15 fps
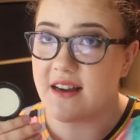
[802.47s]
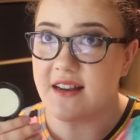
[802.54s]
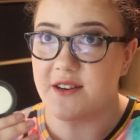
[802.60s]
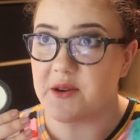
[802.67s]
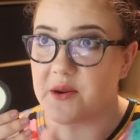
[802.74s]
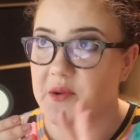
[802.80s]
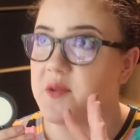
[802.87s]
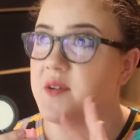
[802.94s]
I
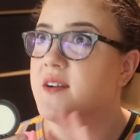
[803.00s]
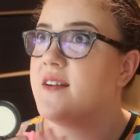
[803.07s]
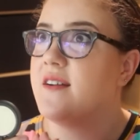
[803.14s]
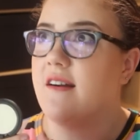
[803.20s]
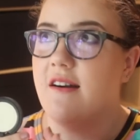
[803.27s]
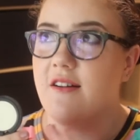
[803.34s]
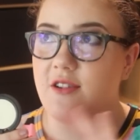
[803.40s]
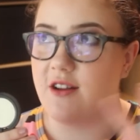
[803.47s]
know
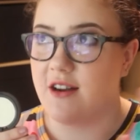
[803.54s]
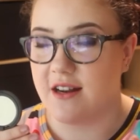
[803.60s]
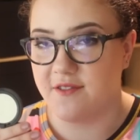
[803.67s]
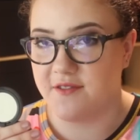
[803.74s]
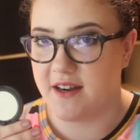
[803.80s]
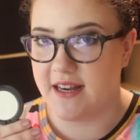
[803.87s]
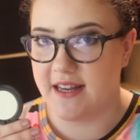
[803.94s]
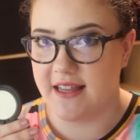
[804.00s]
a lot
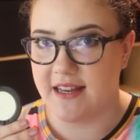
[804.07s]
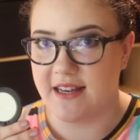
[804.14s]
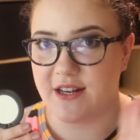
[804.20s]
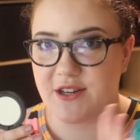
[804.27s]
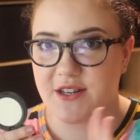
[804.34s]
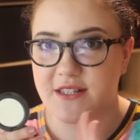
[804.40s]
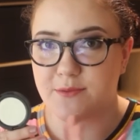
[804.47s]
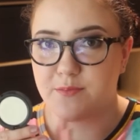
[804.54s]
of
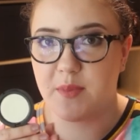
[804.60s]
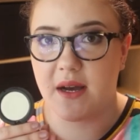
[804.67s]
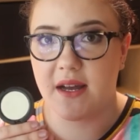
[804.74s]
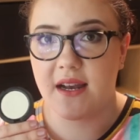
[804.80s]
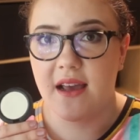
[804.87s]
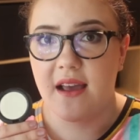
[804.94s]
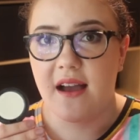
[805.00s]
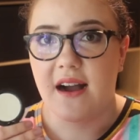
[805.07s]
highlighters,
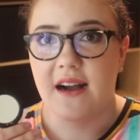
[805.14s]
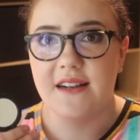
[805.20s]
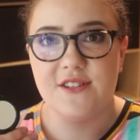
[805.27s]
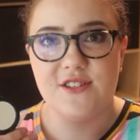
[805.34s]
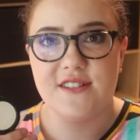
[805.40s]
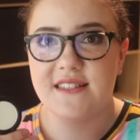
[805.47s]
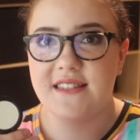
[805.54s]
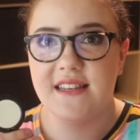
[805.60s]
but I
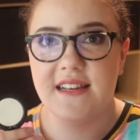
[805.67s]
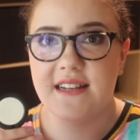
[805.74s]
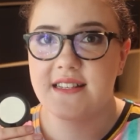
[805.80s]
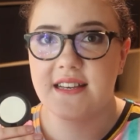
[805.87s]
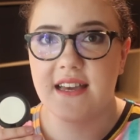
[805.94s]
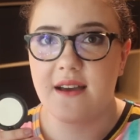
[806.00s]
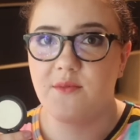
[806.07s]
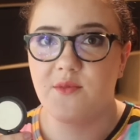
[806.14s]
just need
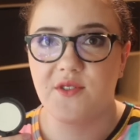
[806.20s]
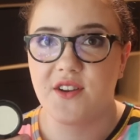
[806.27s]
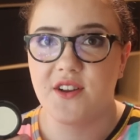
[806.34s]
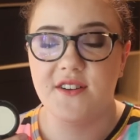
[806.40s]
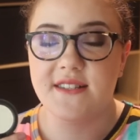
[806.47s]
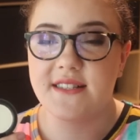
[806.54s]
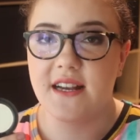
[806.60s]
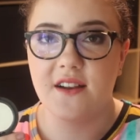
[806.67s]
to get more
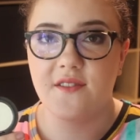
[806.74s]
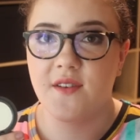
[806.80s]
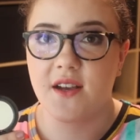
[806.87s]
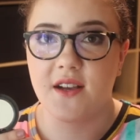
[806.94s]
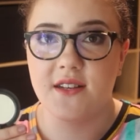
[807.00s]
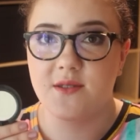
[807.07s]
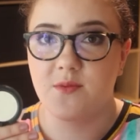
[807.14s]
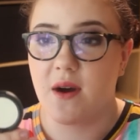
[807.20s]
use out of it
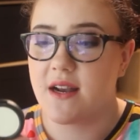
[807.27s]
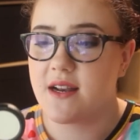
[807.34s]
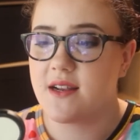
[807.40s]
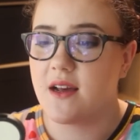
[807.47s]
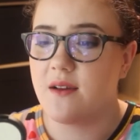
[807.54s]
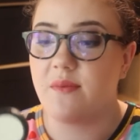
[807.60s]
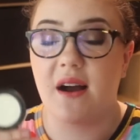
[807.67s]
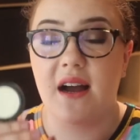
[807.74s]
because why did
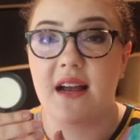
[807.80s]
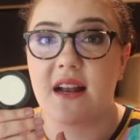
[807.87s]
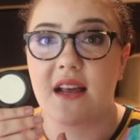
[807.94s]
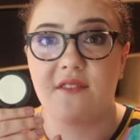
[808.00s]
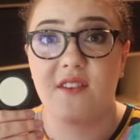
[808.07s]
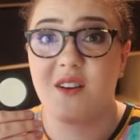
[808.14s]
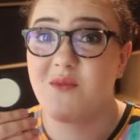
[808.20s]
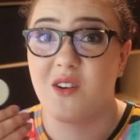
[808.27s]
I buy it
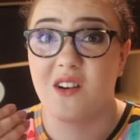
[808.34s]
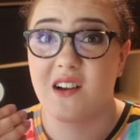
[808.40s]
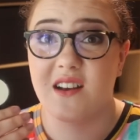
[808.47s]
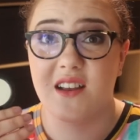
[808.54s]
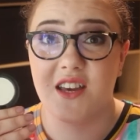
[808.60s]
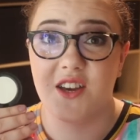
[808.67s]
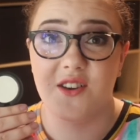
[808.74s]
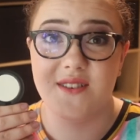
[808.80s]
if I'm not
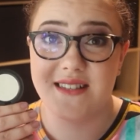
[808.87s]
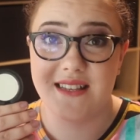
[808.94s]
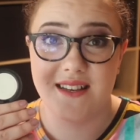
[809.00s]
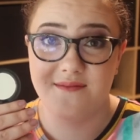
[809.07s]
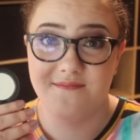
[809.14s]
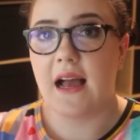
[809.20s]
going to use it?